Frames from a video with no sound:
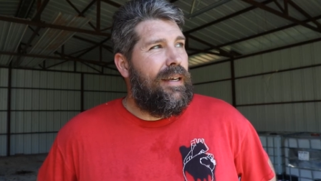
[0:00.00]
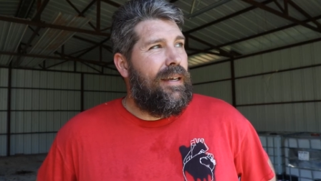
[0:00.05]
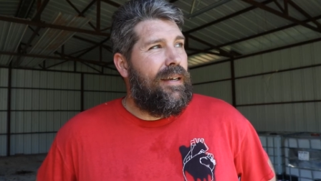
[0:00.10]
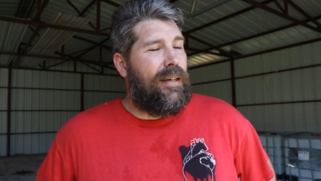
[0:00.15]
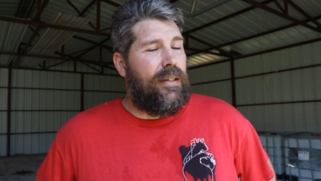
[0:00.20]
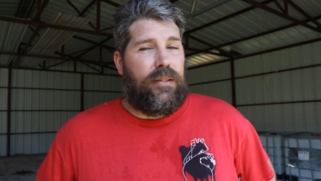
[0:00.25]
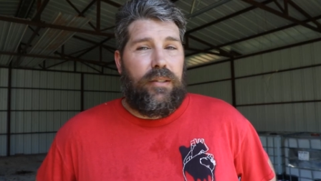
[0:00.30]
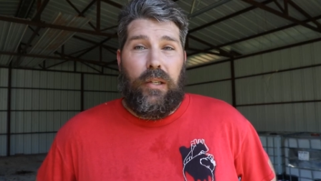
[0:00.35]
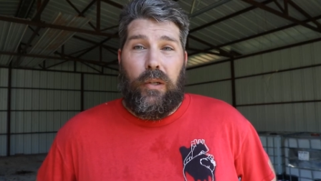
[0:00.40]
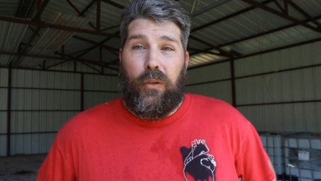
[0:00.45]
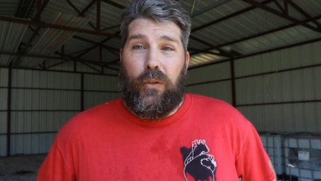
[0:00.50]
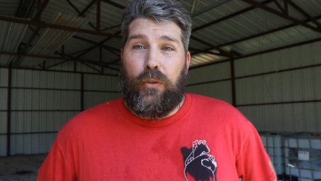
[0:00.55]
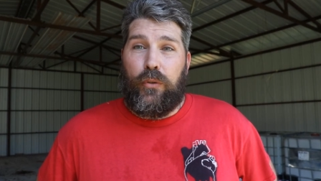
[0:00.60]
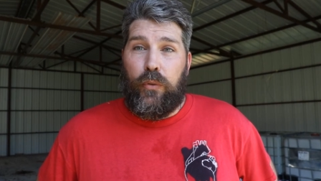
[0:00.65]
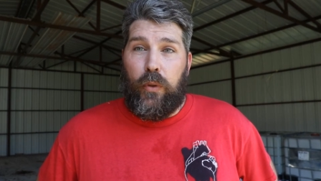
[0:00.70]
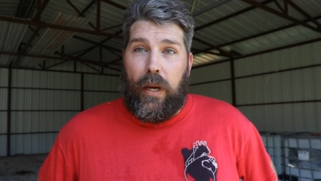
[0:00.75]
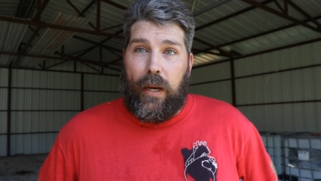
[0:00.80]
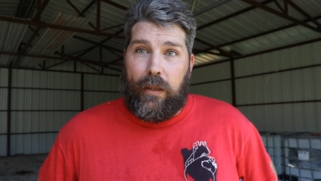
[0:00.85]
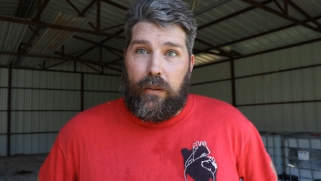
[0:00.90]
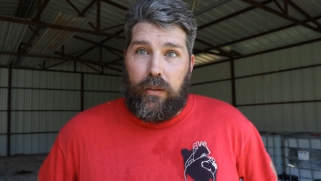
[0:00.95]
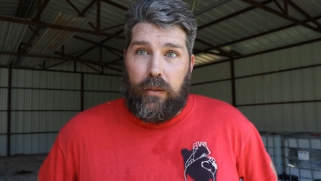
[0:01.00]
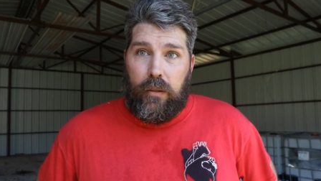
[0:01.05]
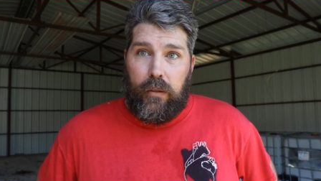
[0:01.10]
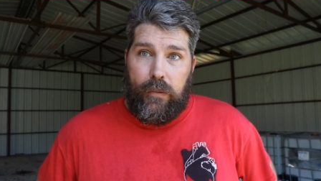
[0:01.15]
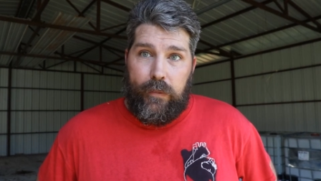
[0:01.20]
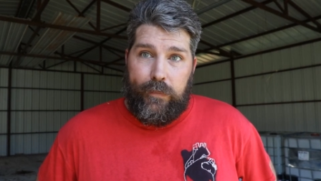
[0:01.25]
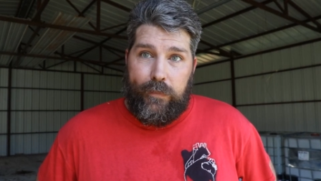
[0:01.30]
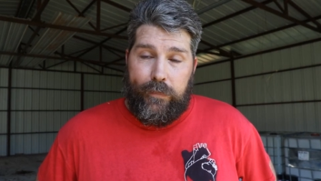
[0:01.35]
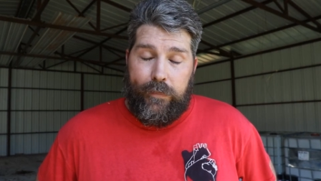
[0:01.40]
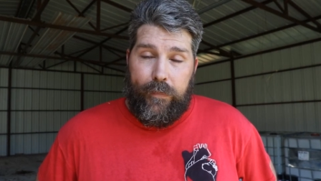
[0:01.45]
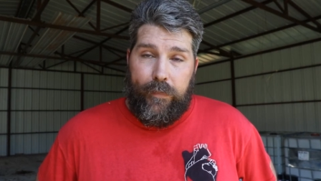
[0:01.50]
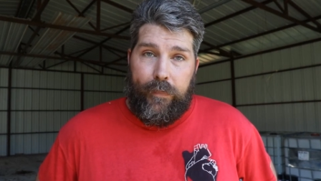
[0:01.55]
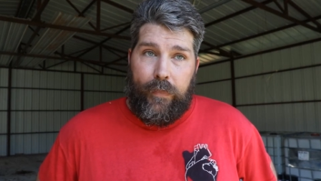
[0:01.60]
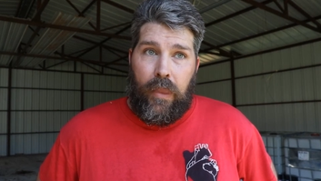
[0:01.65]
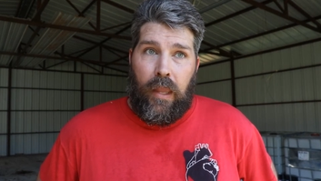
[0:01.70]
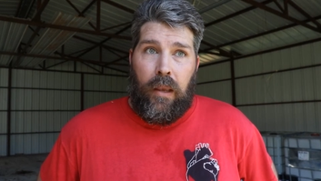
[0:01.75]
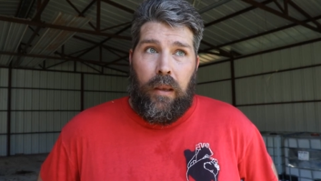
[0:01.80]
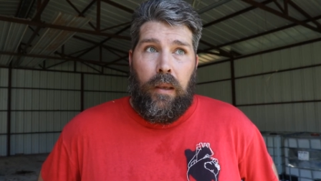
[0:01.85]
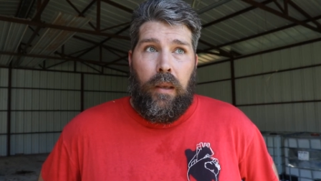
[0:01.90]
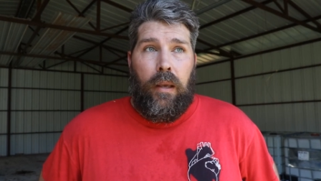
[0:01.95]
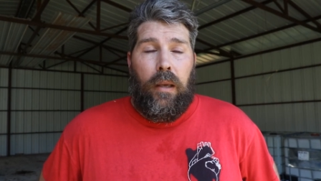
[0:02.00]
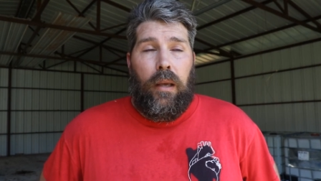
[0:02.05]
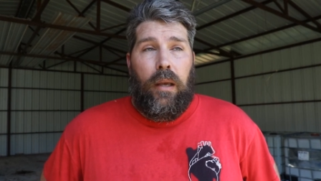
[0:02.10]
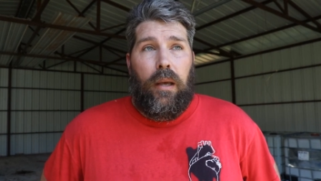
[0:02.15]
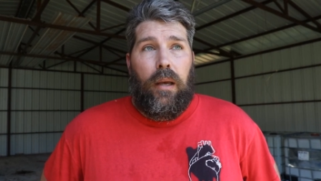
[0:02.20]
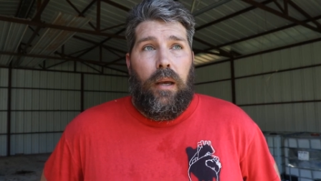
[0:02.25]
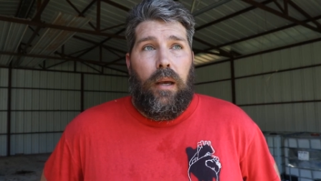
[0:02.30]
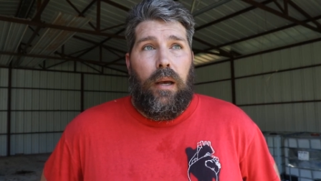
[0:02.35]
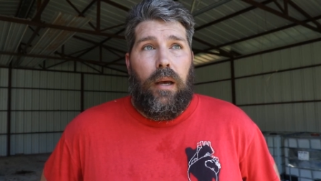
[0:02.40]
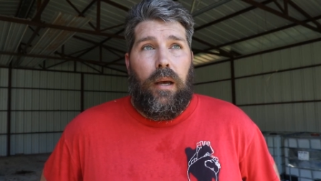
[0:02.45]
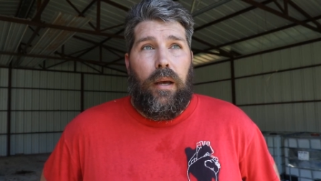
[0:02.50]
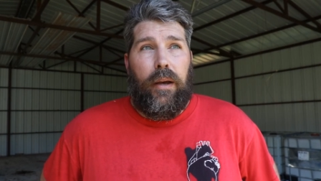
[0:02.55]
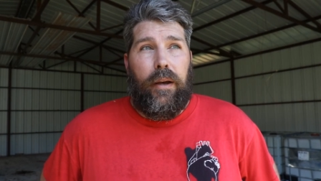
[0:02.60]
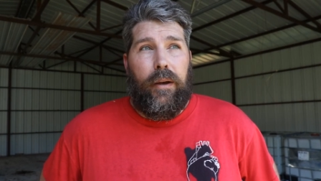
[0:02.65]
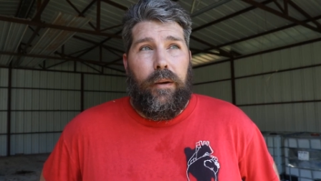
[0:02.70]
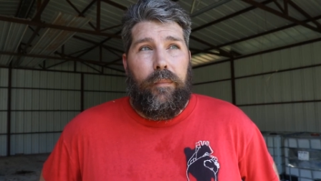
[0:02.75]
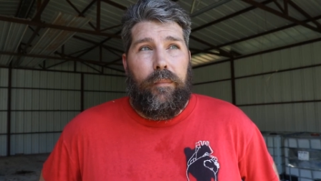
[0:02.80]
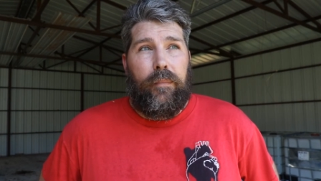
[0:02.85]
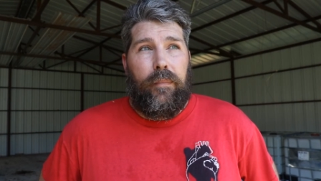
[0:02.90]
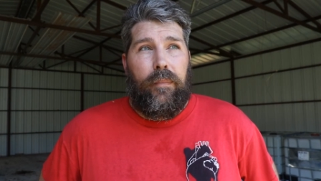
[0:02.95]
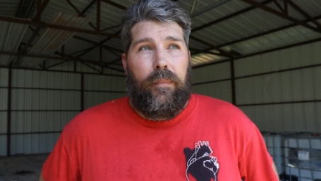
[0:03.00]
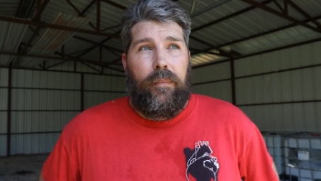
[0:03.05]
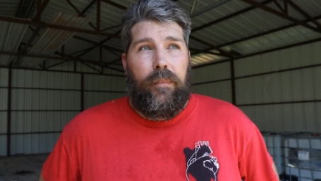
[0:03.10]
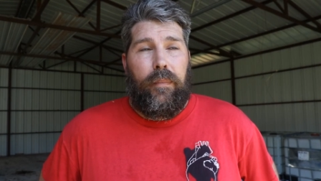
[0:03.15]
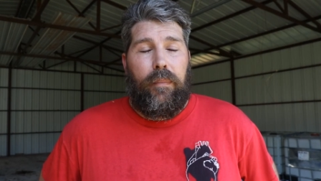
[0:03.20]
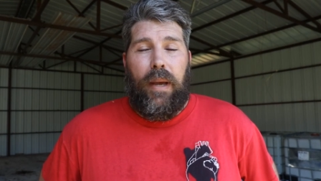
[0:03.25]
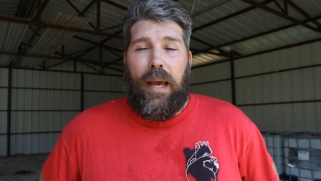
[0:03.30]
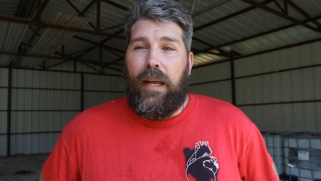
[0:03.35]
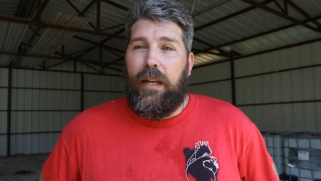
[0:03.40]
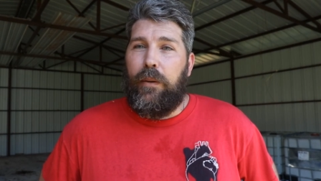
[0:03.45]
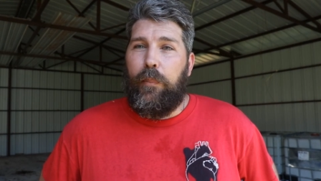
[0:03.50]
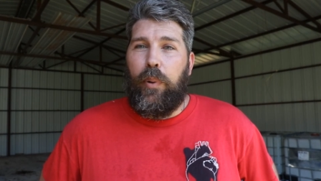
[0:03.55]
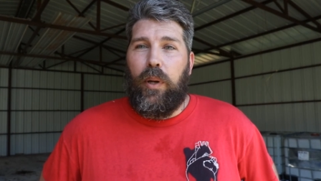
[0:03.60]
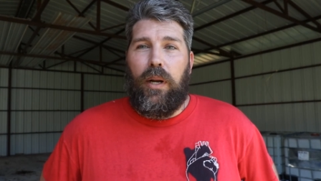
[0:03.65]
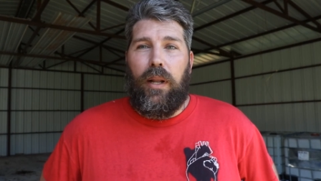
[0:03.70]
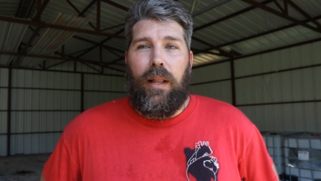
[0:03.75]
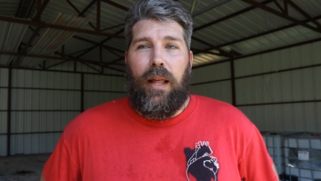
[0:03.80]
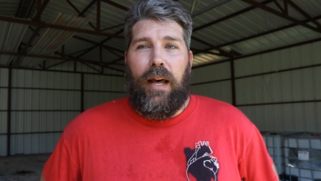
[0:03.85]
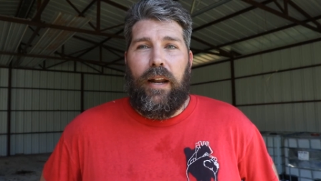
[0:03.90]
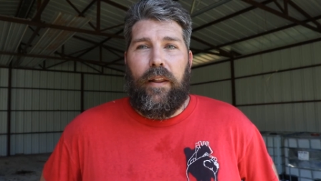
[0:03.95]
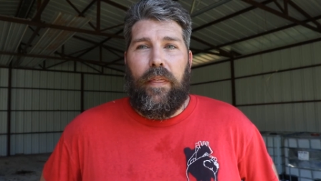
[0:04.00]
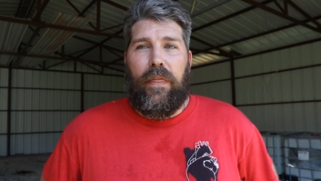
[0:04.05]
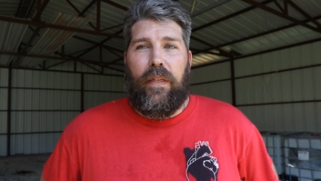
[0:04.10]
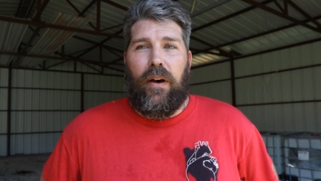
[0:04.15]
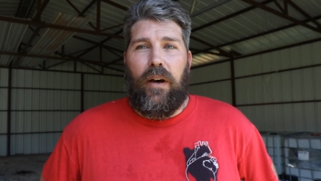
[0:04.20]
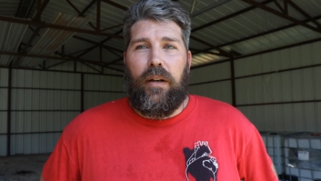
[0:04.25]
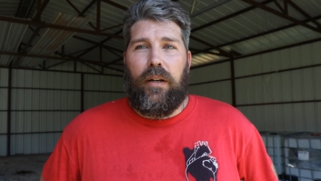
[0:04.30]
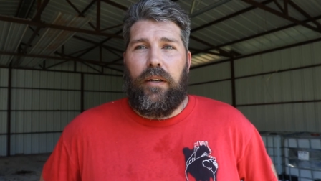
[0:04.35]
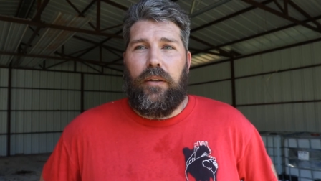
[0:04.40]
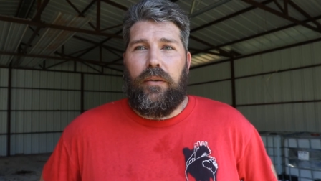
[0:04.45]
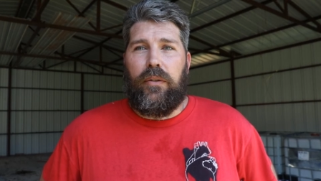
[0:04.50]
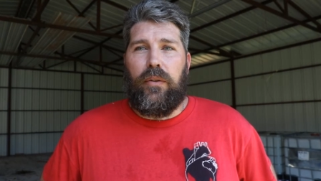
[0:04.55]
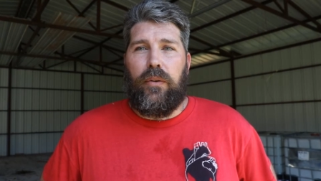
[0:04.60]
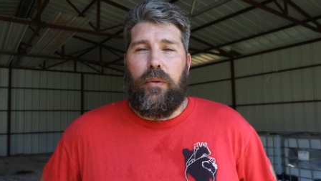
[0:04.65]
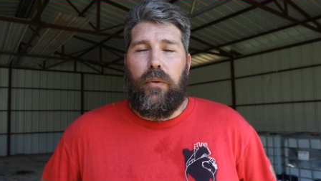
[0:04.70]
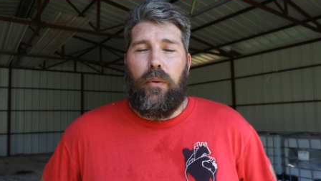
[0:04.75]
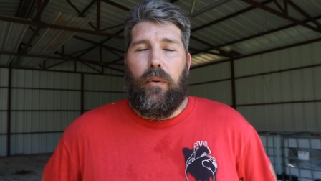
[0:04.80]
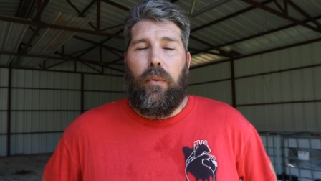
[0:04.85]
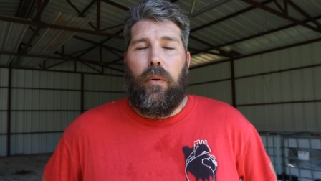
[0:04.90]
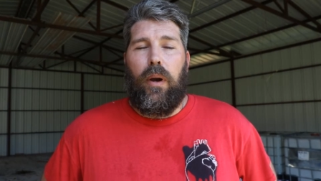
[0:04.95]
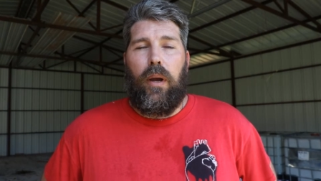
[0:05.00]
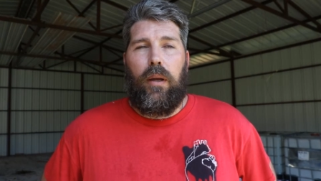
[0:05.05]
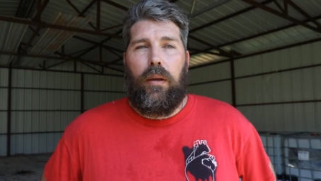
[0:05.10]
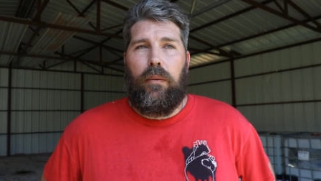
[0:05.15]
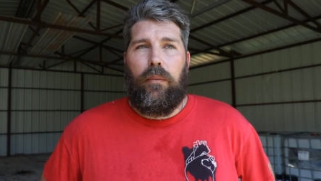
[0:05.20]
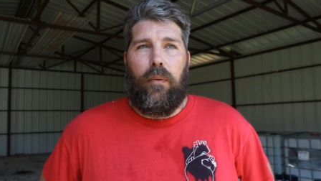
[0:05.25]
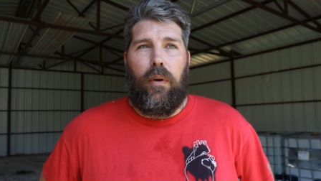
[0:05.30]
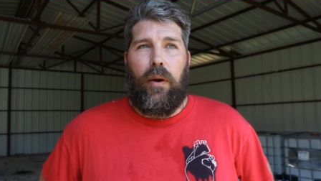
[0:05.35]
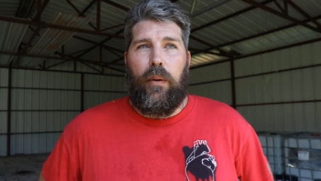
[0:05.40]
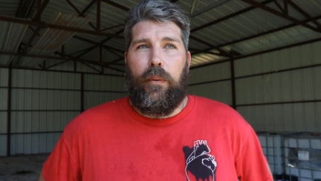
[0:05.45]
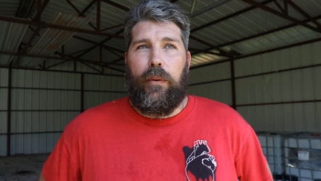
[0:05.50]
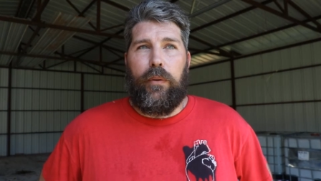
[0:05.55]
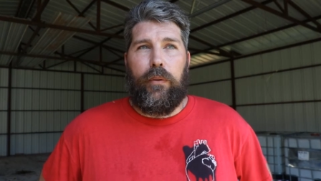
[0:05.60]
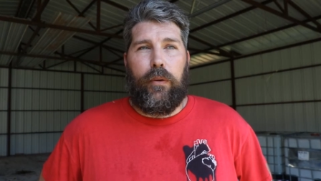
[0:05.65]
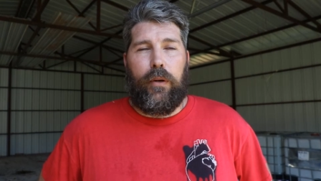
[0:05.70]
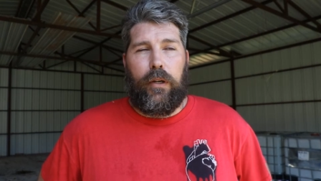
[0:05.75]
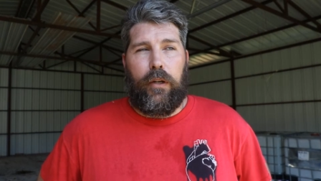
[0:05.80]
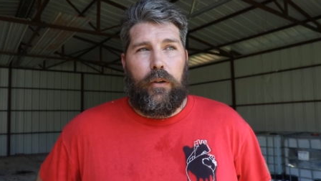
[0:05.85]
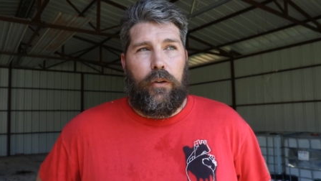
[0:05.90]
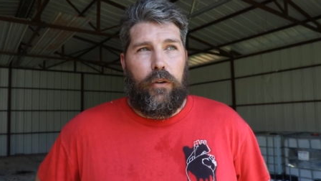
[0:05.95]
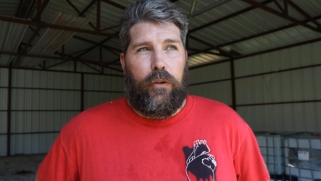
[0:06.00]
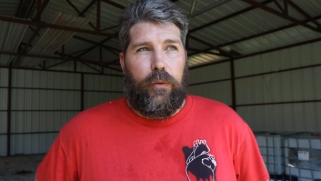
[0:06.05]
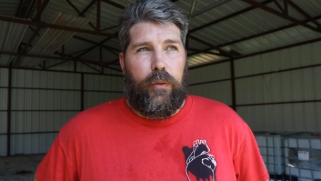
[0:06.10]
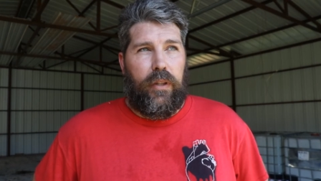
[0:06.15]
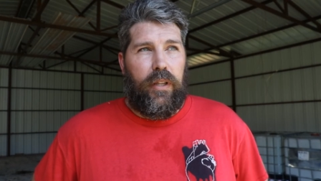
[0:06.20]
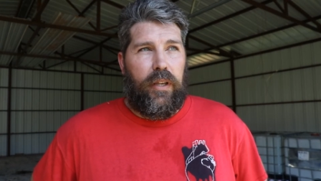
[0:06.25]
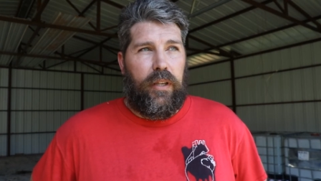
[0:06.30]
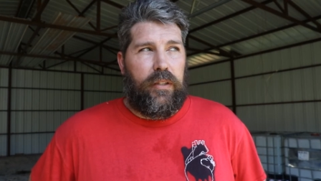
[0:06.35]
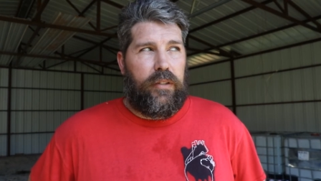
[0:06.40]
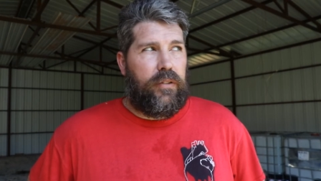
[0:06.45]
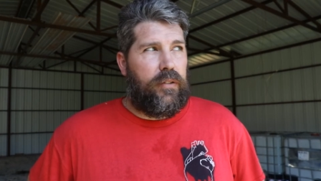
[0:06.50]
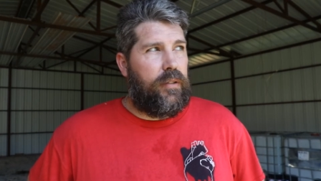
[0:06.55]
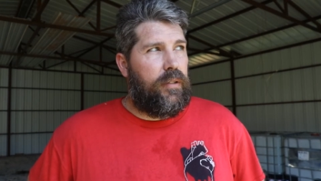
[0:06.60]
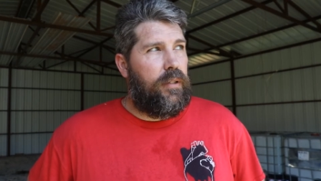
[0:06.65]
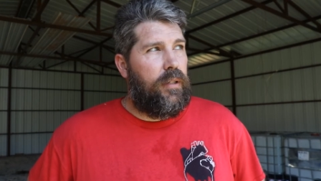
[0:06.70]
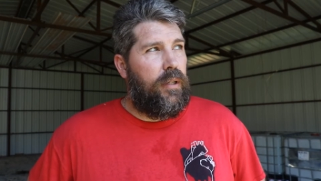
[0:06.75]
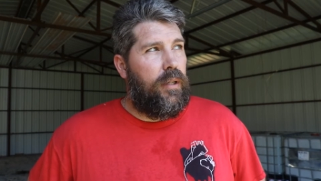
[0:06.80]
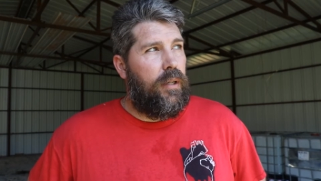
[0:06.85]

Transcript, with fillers: I sold the tractor. Um, had to put a lot of thought into what we were going to do with this,